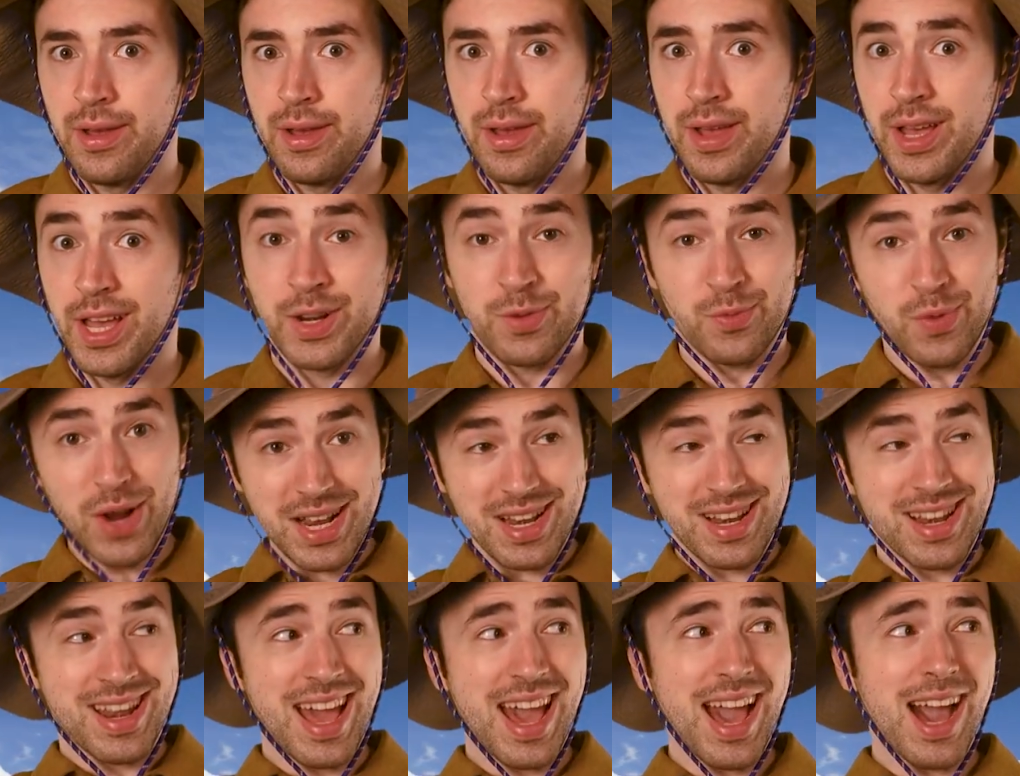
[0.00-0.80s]
And right
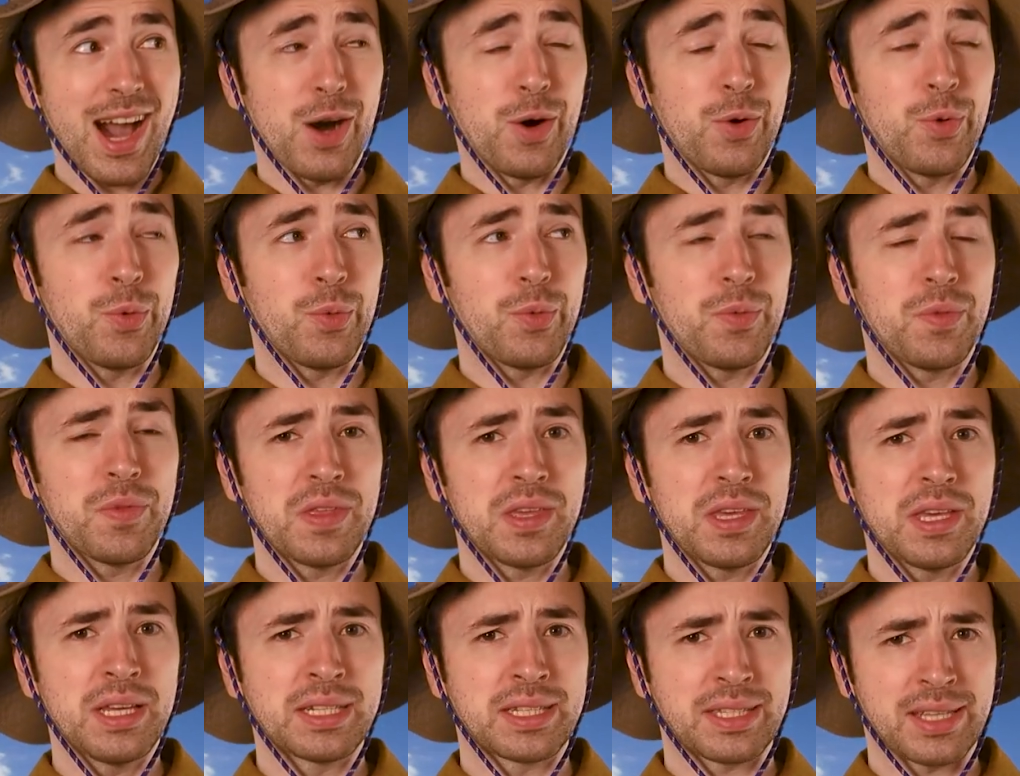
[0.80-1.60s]
now,
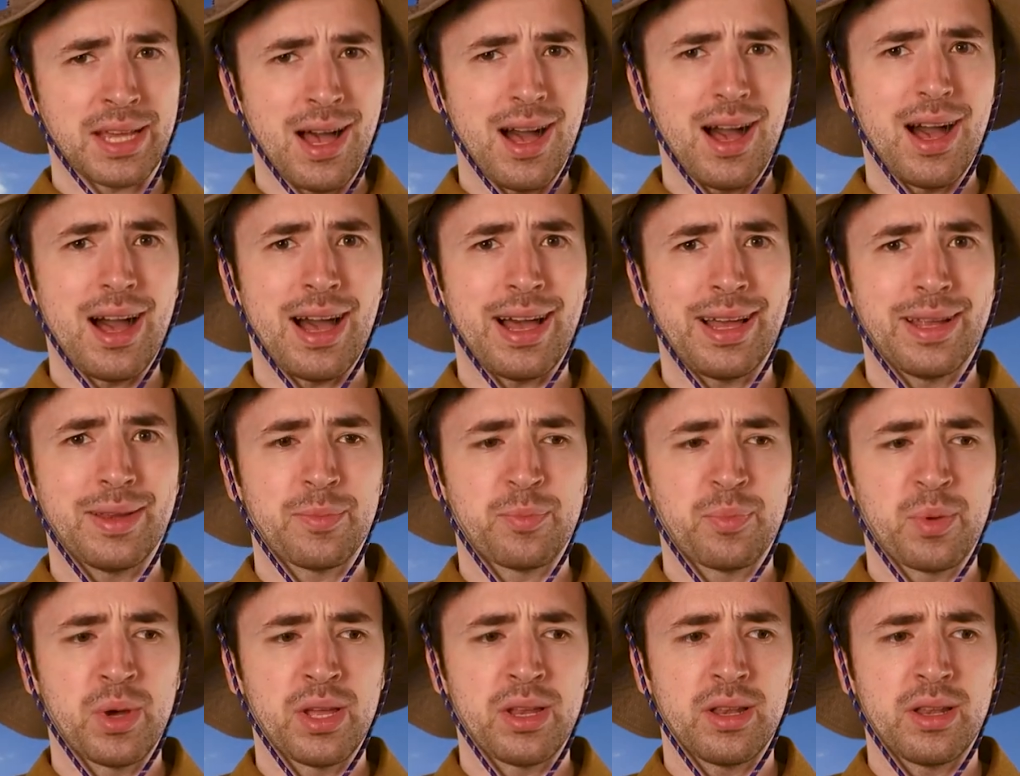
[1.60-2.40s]
it's hot,
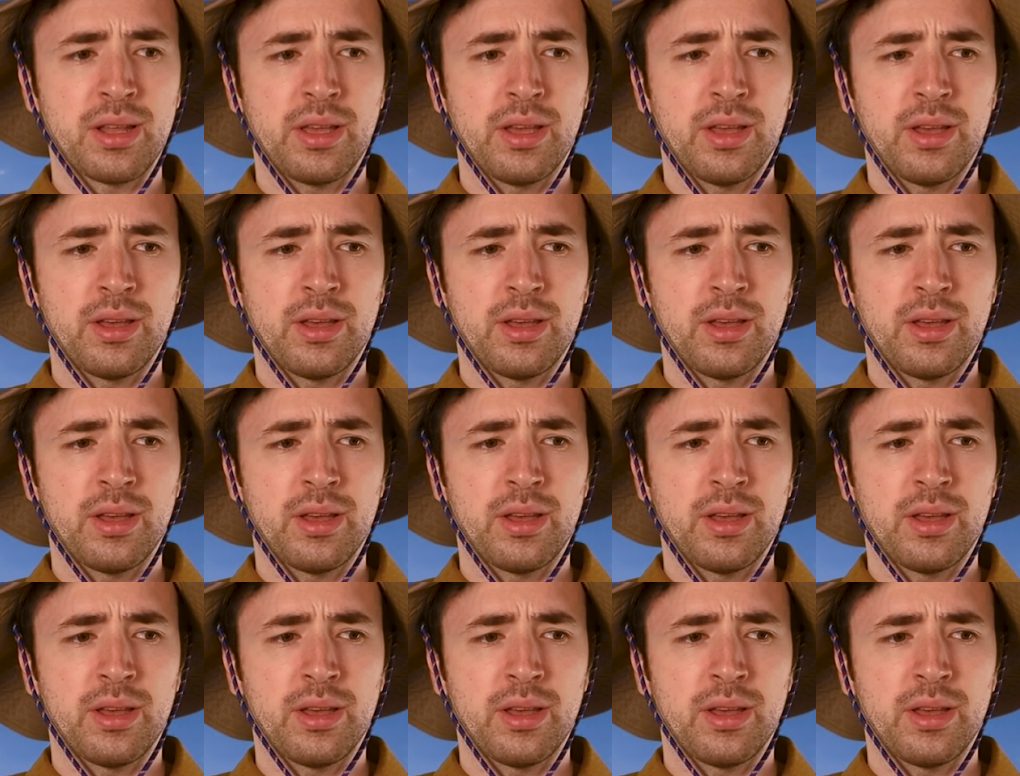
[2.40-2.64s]
but